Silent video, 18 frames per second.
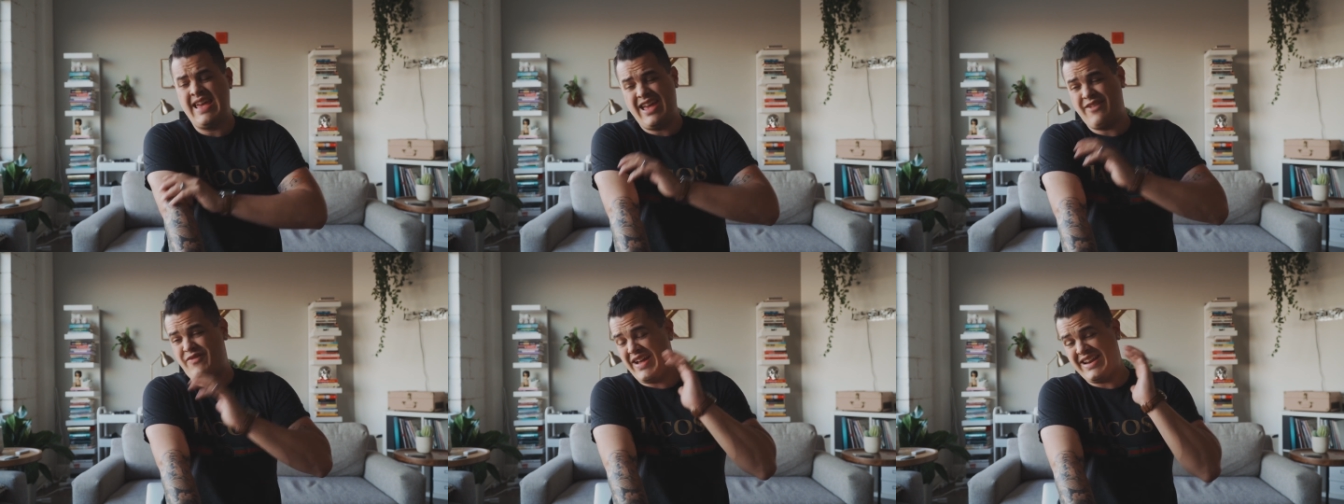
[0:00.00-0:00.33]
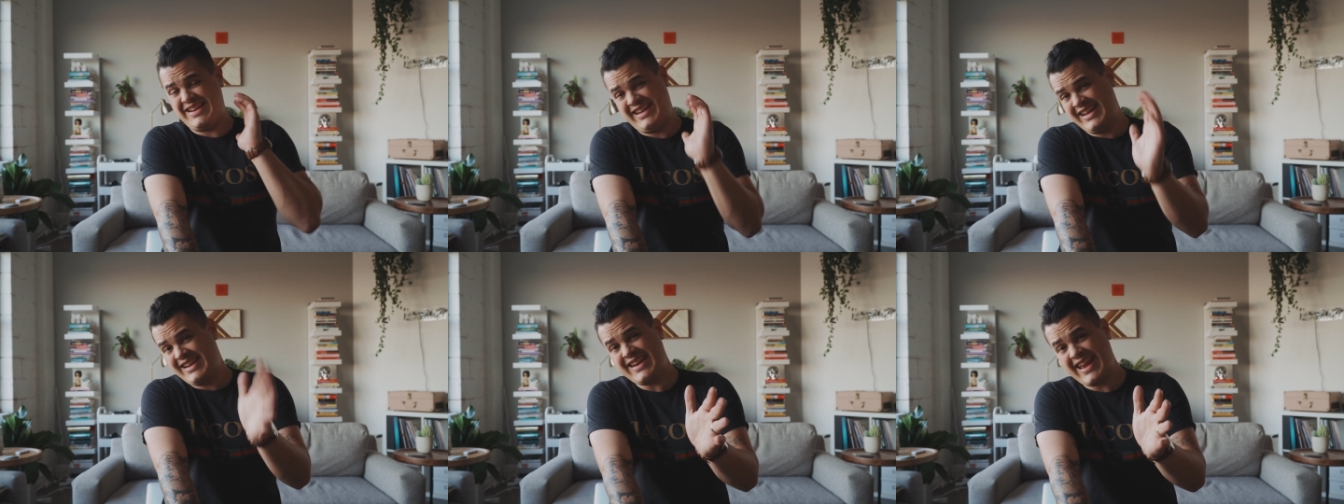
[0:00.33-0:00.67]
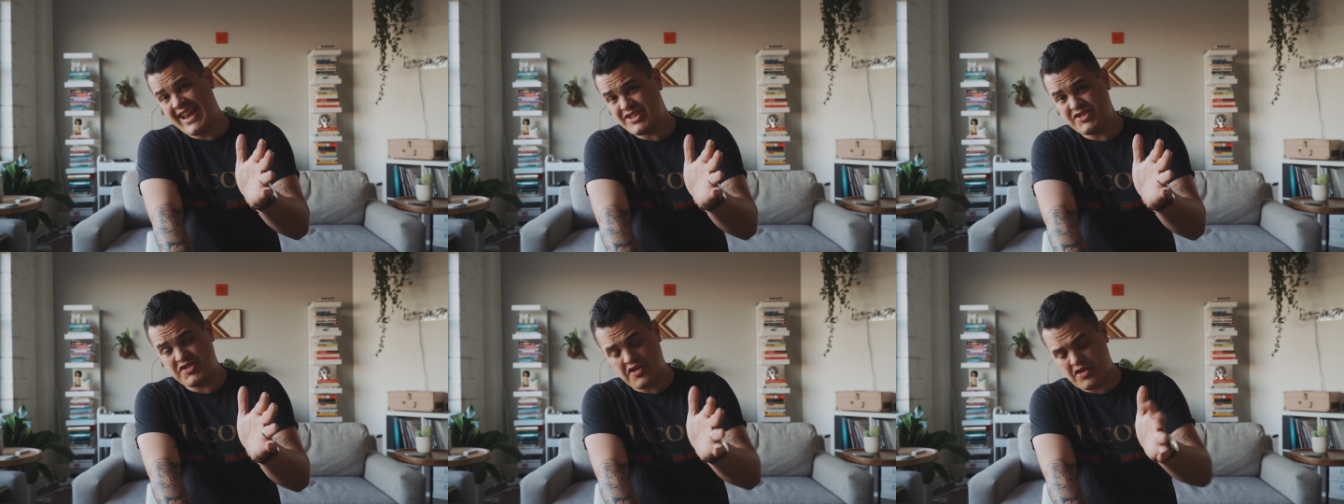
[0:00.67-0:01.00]
If I didn't
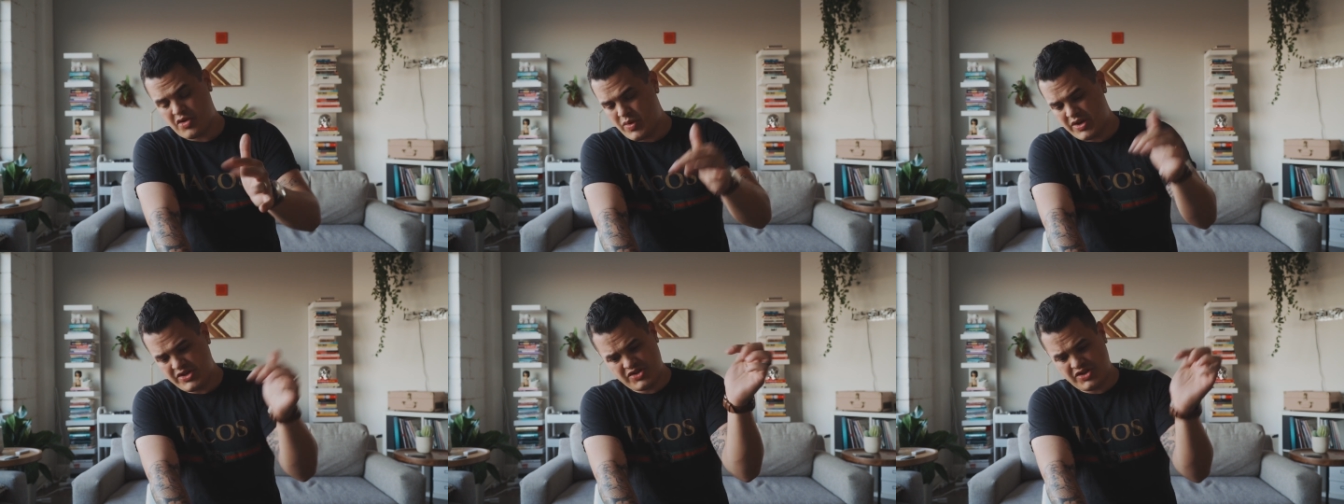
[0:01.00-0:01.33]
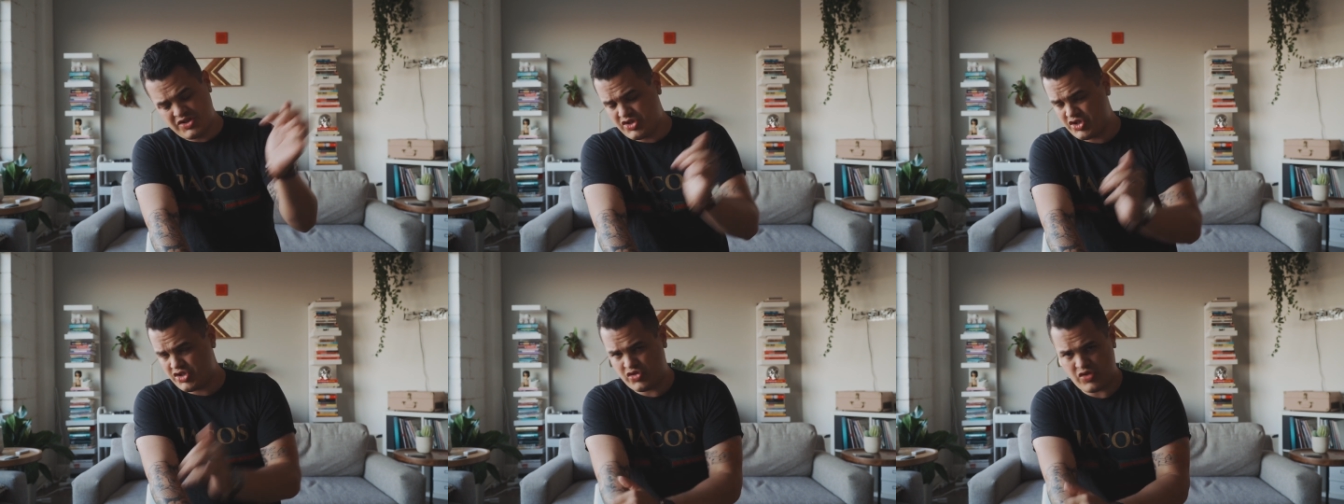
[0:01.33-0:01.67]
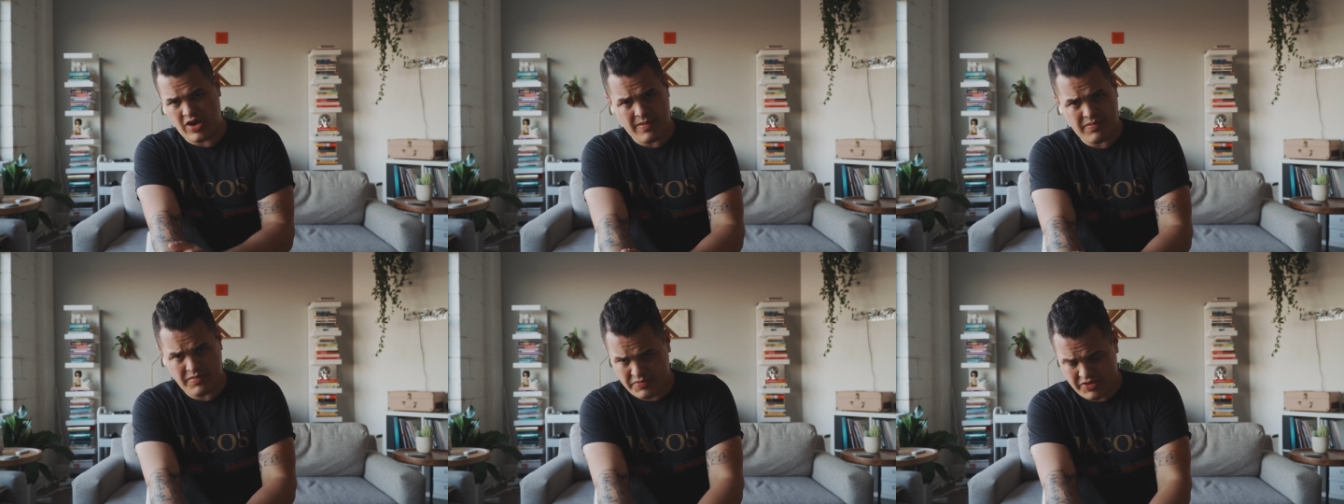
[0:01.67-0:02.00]
answer your questions, just
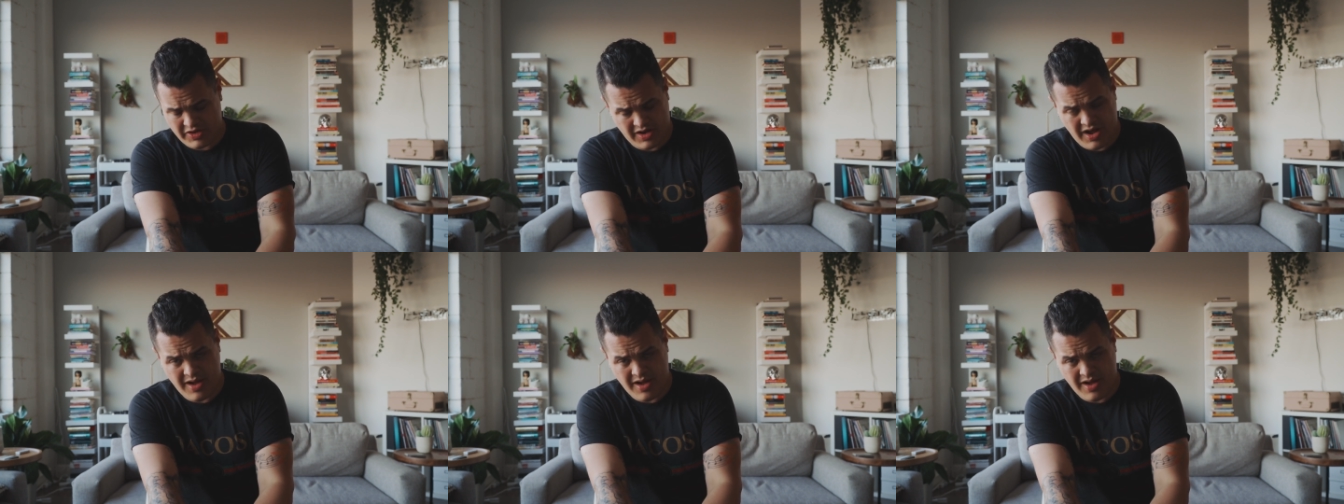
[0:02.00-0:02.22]
drop them in the